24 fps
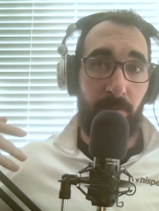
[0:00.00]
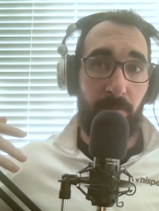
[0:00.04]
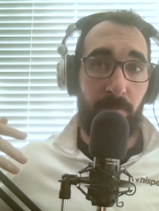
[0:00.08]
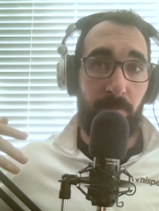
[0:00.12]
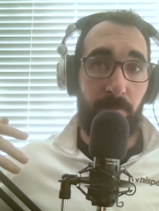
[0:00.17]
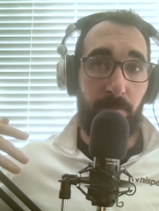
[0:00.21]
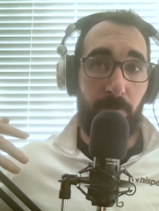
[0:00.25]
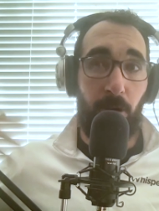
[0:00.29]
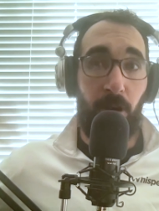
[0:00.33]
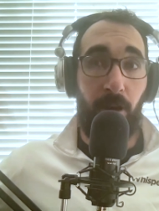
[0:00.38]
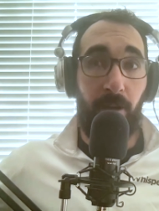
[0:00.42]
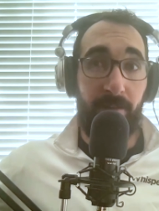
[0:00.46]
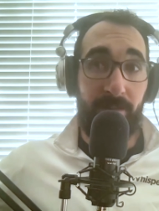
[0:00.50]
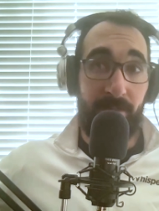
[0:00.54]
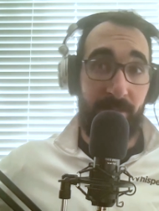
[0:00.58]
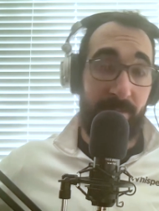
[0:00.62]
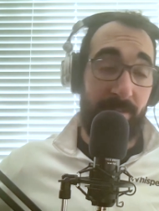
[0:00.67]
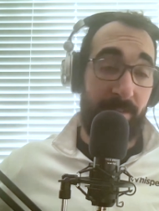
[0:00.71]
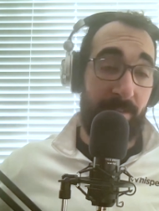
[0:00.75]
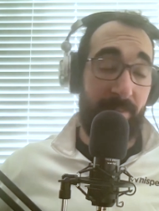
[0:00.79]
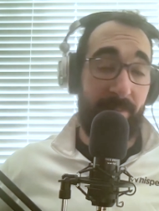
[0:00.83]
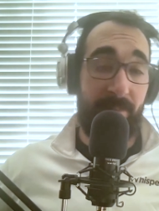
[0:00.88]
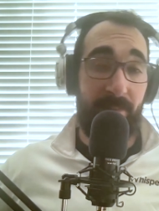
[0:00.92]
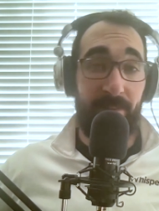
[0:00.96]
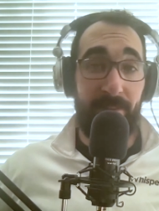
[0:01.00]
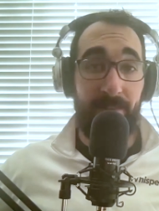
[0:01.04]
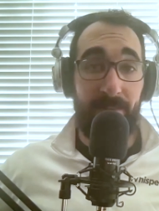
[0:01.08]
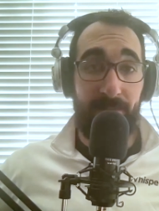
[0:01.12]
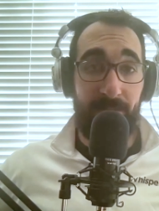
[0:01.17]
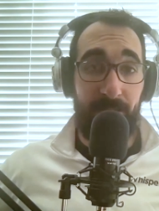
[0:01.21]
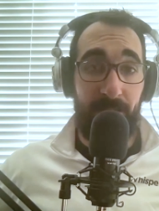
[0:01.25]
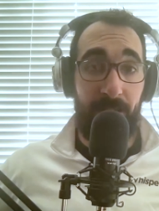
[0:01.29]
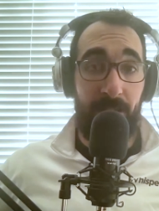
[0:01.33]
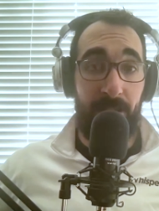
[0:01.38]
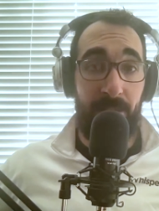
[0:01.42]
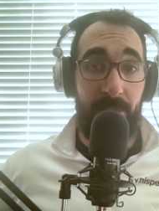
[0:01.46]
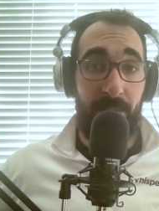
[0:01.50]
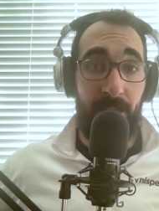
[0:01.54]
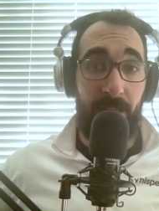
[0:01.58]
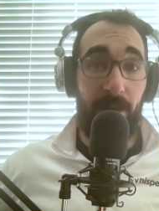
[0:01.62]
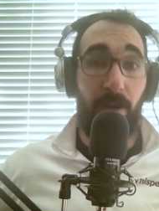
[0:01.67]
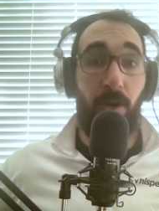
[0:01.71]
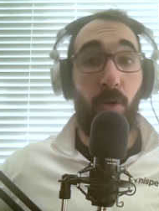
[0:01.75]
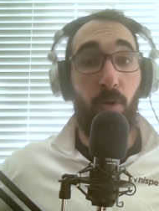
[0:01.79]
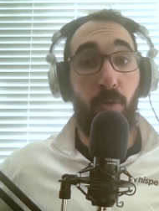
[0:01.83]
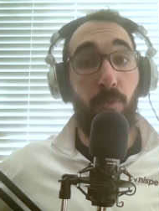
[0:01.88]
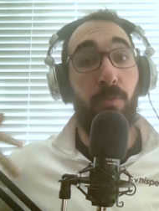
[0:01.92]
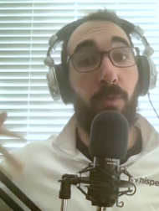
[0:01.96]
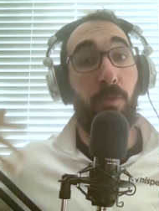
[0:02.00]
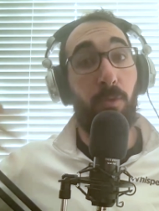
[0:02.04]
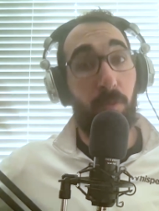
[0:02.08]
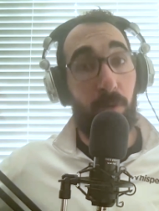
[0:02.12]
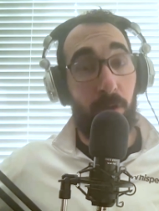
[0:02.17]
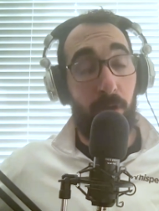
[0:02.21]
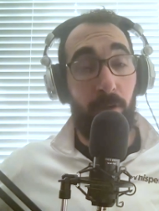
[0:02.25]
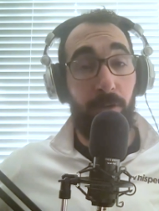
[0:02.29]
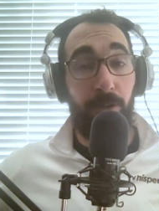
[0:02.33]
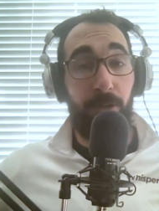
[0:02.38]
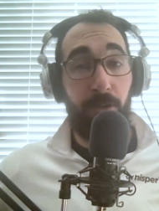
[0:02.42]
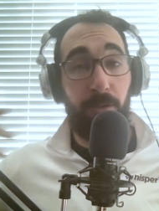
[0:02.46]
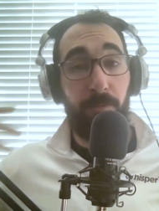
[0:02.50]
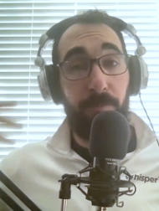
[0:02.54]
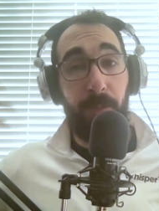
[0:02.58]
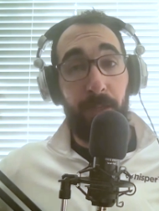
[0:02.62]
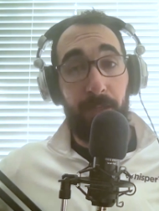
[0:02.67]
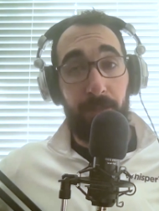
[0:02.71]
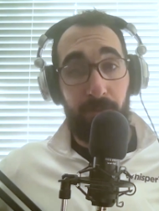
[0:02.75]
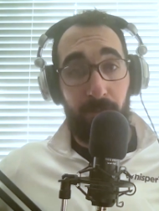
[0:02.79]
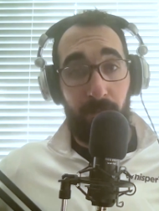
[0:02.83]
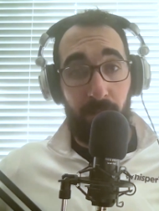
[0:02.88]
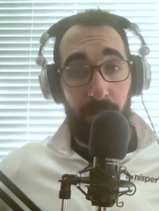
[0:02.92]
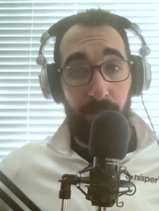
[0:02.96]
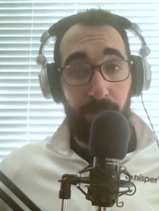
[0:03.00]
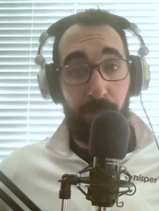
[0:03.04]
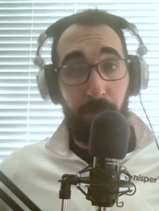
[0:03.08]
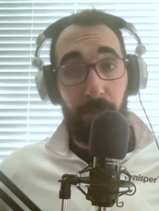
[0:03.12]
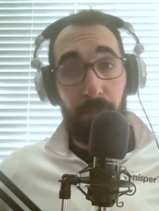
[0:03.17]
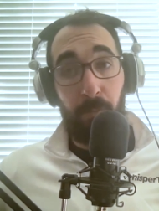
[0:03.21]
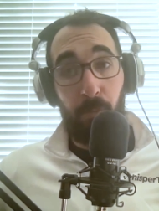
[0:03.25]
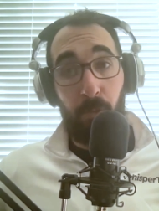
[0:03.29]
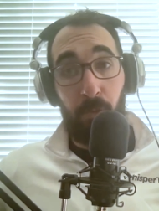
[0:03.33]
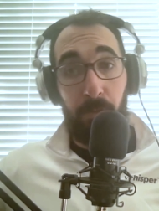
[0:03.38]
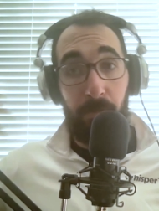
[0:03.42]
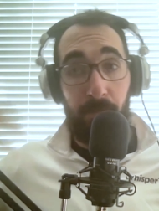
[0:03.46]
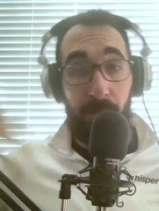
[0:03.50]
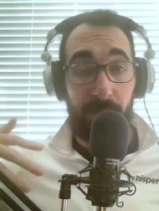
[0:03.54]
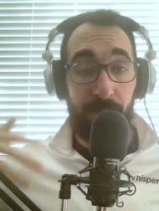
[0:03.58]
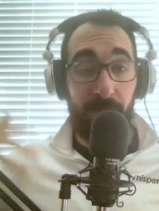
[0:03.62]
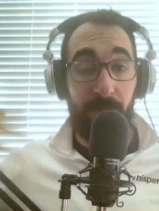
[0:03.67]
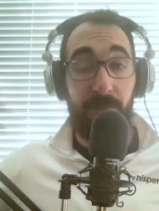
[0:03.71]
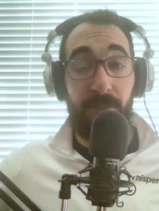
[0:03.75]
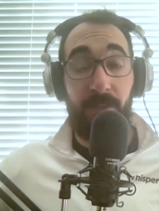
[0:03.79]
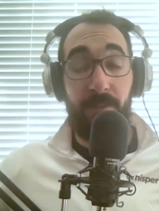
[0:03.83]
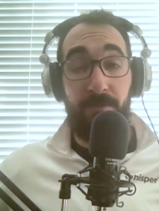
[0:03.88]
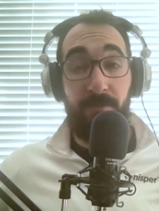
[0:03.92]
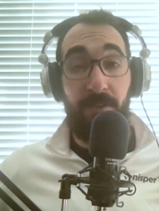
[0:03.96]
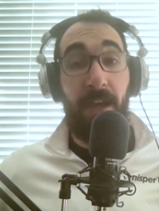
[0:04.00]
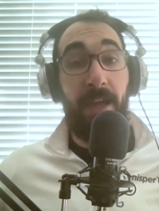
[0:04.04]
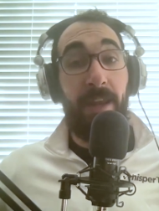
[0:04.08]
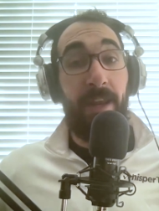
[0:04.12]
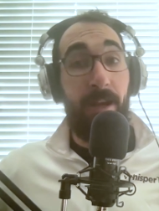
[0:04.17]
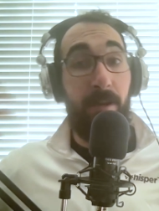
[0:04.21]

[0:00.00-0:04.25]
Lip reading: raw statistics say, that overall you're better off with more muscle than fat.